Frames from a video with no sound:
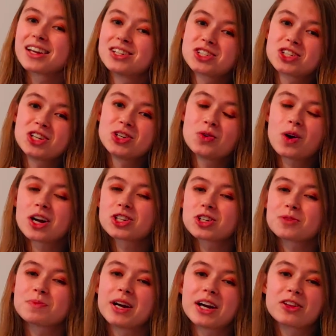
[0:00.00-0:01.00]
Continue
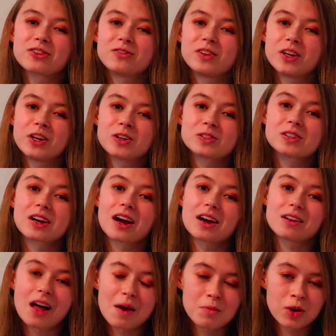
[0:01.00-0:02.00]
watching my other videos. I got a
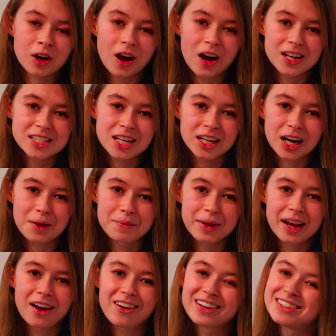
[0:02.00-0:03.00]
lot more content
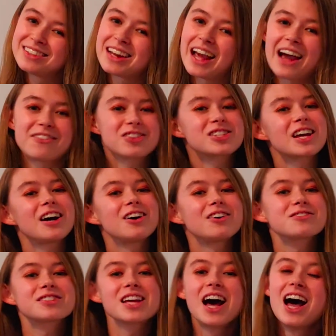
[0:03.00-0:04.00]
coming out, and have
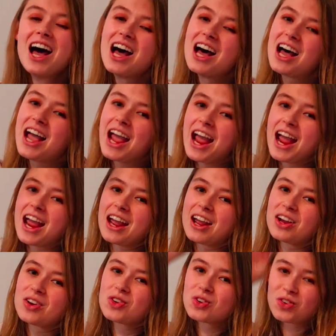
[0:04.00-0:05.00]
yourselves
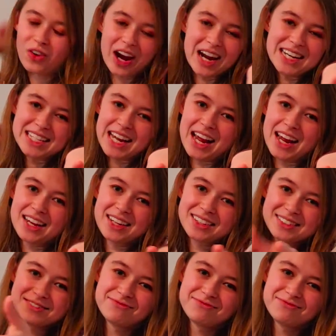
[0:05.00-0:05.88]
a great day.